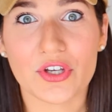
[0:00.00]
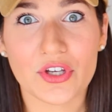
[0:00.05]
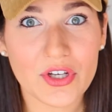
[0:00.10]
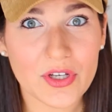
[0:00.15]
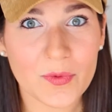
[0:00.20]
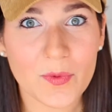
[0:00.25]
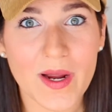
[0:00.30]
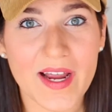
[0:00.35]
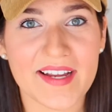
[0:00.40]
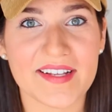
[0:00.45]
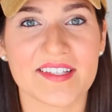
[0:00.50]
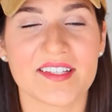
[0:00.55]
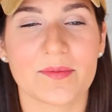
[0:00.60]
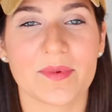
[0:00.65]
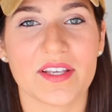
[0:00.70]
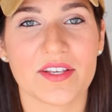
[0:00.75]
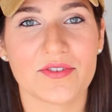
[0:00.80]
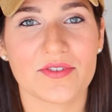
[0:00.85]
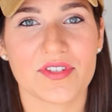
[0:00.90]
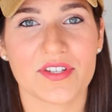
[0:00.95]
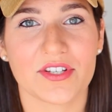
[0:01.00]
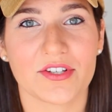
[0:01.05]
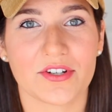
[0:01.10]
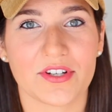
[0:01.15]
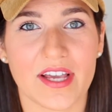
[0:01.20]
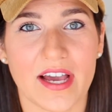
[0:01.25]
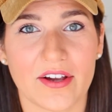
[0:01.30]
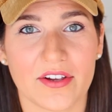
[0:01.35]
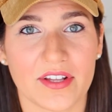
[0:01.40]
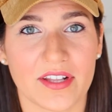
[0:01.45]
good ways to be using your
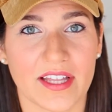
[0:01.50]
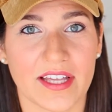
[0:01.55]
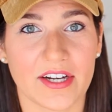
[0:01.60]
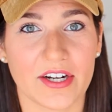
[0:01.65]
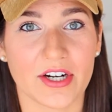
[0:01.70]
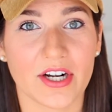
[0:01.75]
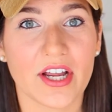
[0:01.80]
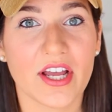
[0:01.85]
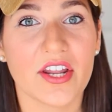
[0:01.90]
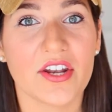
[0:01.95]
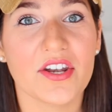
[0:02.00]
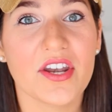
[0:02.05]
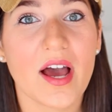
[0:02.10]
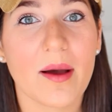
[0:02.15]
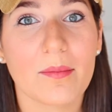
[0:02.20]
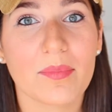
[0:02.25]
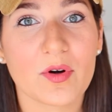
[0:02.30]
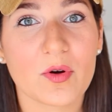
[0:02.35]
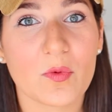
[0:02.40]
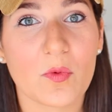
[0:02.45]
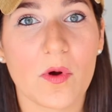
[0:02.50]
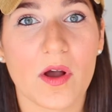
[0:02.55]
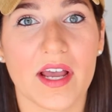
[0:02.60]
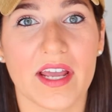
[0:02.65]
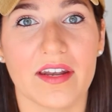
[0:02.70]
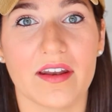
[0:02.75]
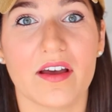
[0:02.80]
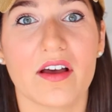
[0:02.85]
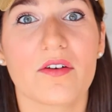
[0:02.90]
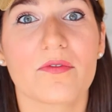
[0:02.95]
calculator. Number
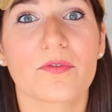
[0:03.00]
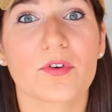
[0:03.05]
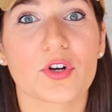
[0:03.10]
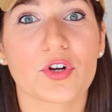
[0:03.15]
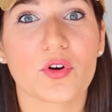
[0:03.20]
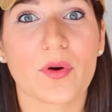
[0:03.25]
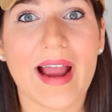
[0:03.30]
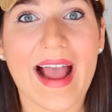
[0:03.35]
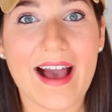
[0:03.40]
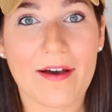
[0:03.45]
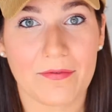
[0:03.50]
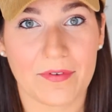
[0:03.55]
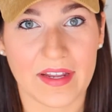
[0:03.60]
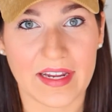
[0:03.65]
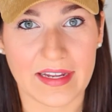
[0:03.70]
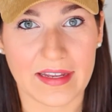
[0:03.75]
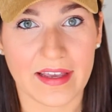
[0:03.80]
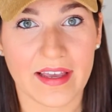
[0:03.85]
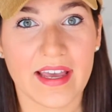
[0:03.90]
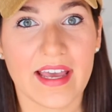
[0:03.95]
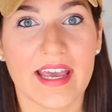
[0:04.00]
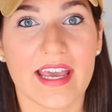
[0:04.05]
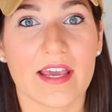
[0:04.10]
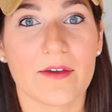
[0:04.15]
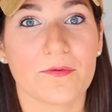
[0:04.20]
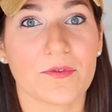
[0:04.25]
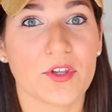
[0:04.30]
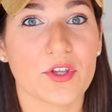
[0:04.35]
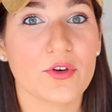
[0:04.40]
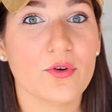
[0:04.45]
1, for graphing.
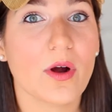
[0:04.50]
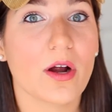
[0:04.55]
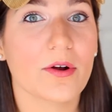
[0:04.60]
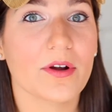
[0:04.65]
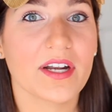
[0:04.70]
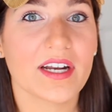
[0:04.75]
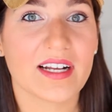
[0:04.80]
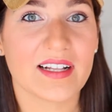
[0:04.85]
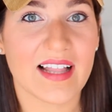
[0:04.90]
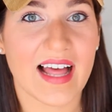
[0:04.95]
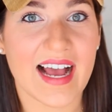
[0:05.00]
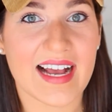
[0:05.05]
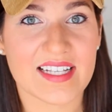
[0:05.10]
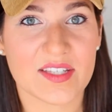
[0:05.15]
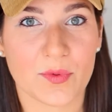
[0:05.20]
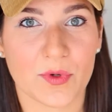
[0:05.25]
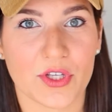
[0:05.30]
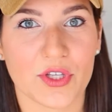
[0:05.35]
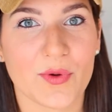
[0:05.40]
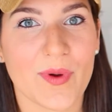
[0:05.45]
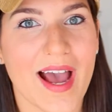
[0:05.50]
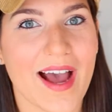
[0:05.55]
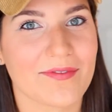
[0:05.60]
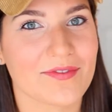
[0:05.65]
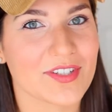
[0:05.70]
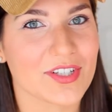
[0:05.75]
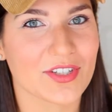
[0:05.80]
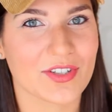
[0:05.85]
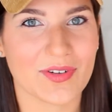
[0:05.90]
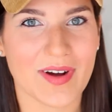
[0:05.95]
If you are in a class where you
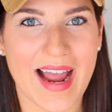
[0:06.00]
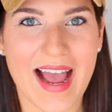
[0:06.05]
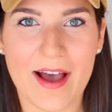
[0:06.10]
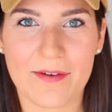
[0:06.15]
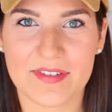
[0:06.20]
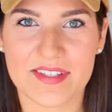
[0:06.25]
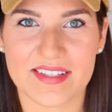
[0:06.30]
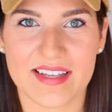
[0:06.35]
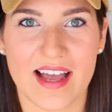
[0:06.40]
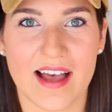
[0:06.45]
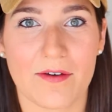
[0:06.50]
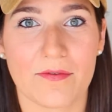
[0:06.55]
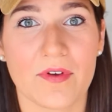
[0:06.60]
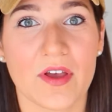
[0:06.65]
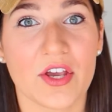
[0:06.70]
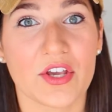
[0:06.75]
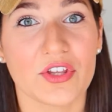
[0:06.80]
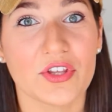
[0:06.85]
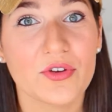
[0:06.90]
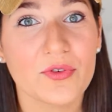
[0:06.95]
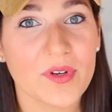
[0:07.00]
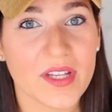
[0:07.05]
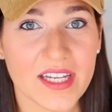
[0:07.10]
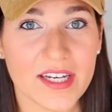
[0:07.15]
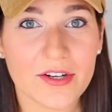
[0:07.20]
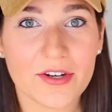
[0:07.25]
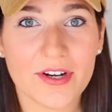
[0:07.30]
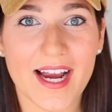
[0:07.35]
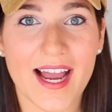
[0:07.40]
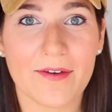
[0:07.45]
have to graph stuff, you
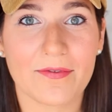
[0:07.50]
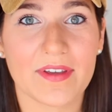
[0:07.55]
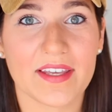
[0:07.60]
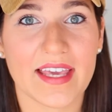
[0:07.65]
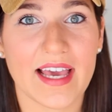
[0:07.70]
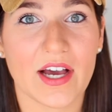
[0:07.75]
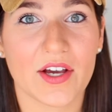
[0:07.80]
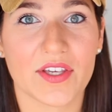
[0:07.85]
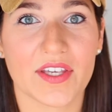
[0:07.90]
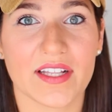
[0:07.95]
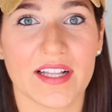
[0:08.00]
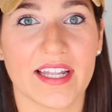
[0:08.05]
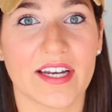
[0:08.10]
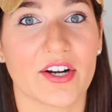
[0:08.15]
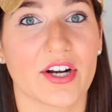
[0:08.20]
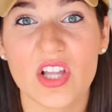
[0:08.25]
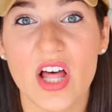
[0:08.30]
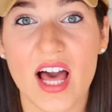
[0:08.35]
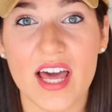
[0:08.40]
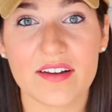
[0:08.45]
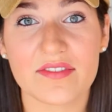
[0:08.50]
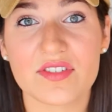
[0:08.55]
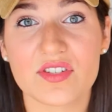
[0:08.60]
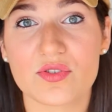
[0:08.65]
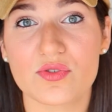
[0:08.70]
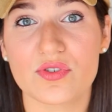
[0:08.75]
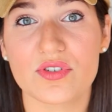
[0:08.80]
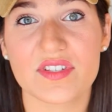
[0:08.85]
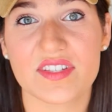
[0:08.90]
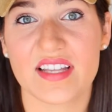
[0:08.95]
need a graphing calculator. A lot of
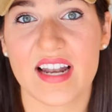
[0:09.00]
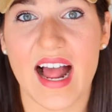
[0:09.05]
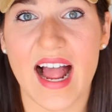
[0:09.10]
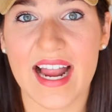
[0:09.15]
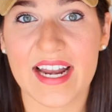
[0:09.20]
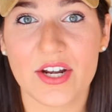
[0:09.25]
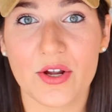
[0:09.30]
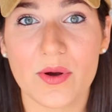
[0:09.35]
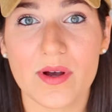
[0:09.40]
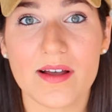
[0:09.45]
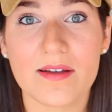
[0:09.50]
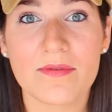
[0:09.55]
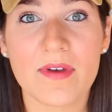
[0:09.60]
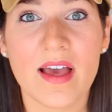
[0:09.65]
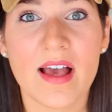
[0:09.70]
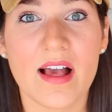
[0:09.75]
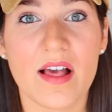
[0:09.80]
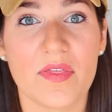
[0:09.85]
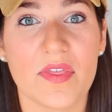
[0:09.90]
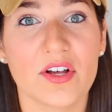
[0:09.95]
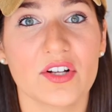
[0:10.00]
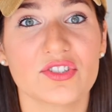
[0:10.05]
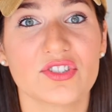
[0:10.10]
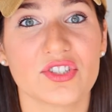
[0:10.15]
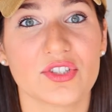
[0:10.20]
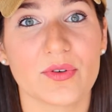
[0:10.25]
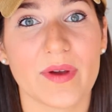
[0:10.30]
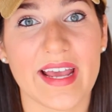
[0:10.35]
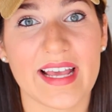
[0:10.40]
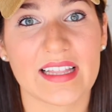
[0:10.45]
schools that I know of, they'll
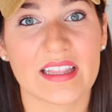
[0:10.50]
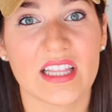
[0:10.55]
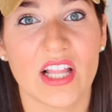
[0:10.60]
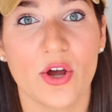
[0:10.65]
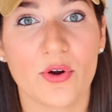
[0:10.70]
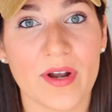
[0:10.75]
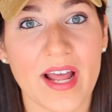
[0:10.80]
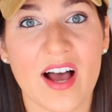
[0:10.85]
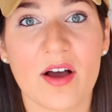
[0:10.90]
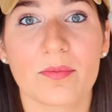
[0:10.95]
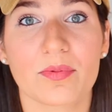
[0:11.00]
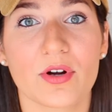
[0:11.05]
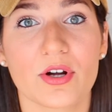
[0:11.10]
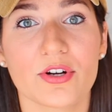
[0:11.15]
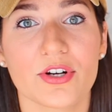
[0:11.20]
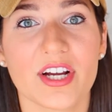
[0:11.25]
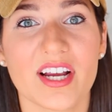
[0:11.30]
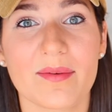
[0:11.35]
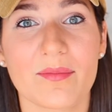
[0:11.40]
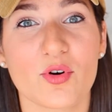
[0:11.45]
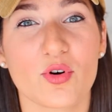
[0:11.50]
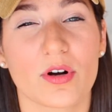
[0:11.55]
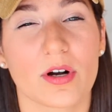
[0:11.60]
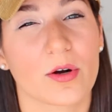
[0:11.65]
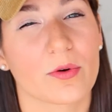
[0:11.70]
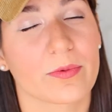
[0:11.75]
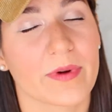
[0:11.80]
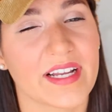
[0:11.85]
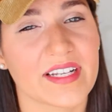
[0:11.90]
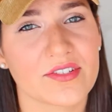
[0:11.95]
do a loan out program or
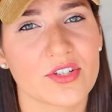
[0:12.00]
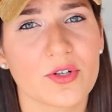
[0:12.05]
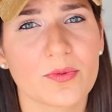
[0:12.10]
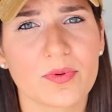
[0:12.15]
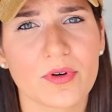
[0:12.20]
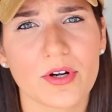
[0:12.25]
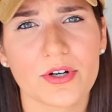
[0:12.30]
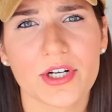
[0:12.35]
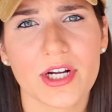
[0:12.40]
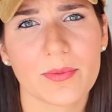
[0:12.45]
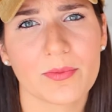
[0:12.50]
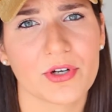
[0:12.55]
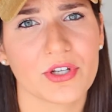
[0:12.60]
a rental program